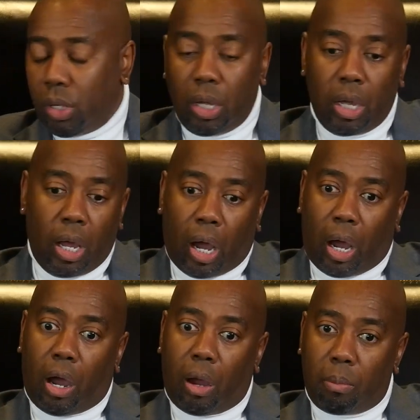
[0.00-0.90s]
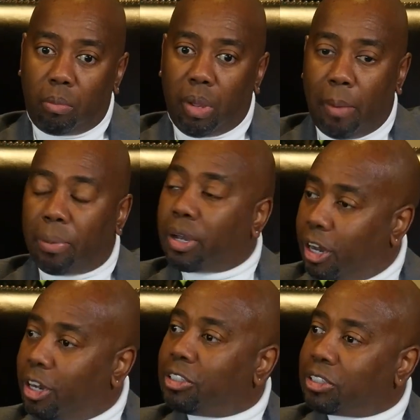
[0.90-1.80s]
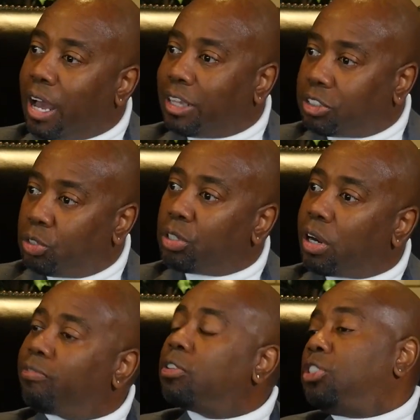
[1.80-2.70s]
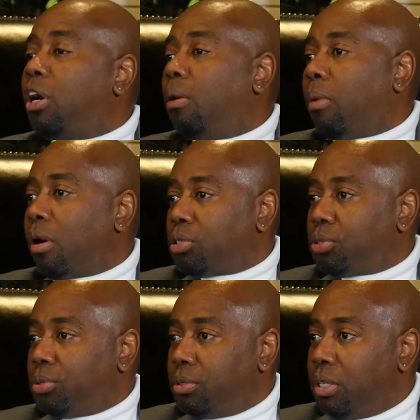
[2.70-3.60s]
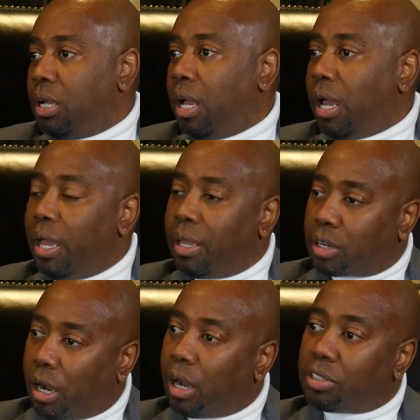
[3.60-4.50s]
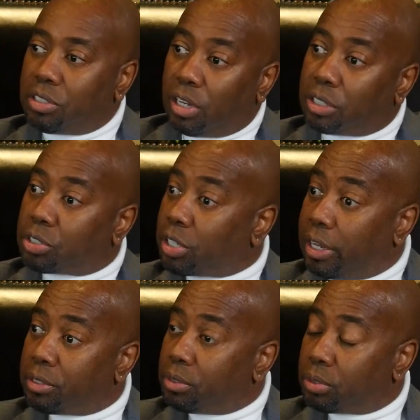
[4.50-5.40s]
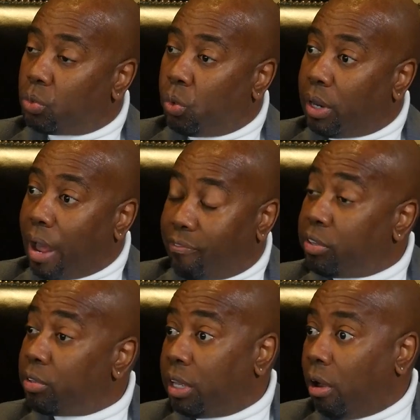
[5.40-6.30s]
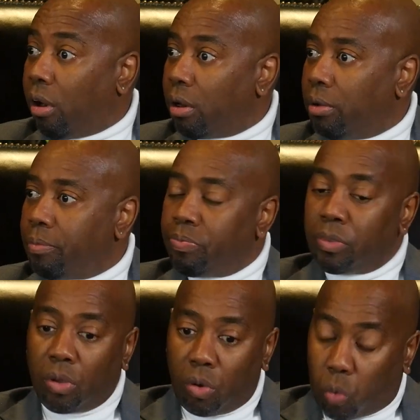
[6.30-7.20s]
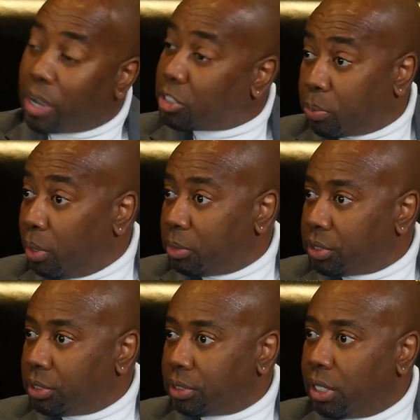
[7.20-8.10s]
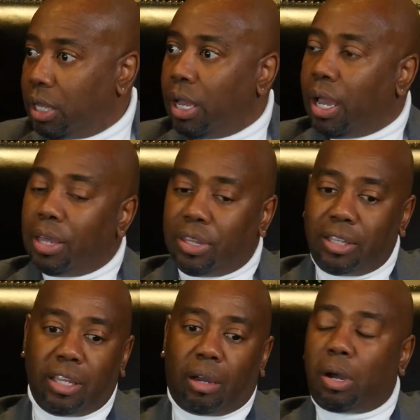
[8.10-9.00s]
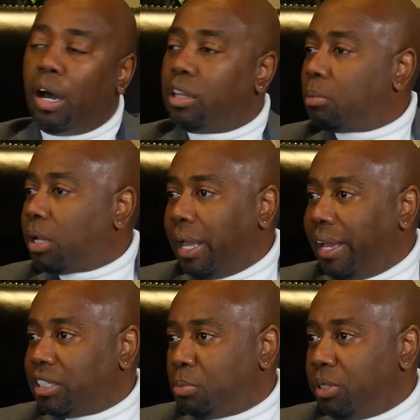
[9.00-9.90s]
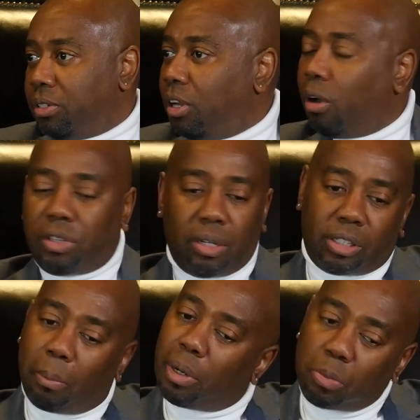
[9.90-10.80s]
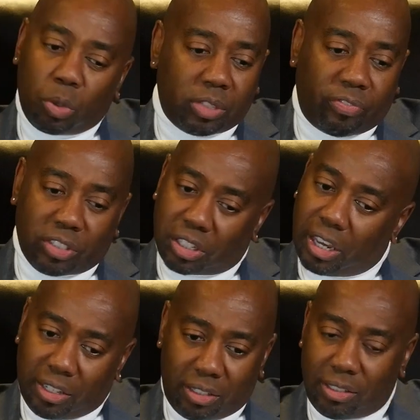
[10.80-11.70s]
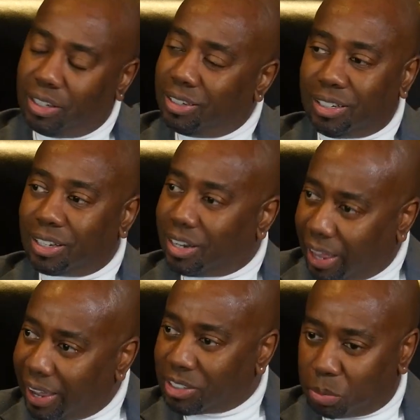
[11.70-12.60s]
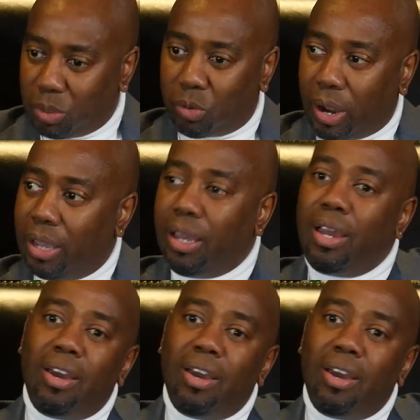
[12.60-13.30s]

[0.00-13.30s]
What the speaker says: Right. And because I stood up for John Marshall and called these legislators what I feel they are, white supremacists, and they think I'm calling them Klansmen. No, they're much more sophisticated than Klansmen, right?